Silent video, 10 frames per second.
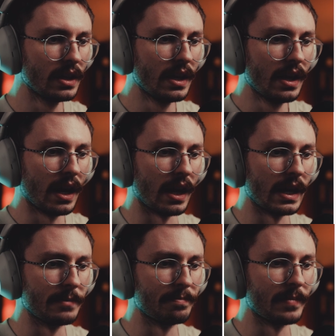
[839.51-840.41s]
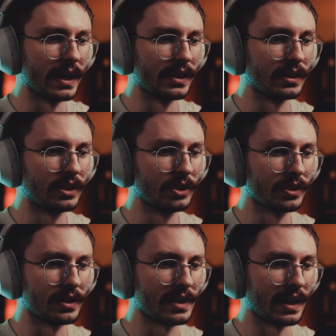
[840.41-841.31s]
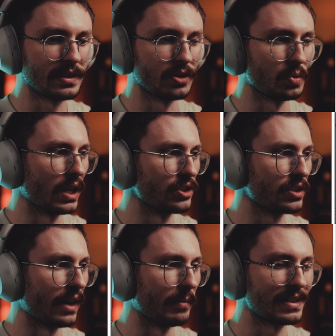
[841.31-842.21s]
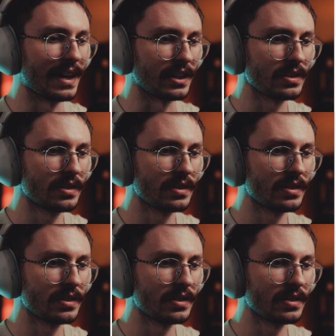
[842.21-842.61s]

And then here in the text is where I just have my text,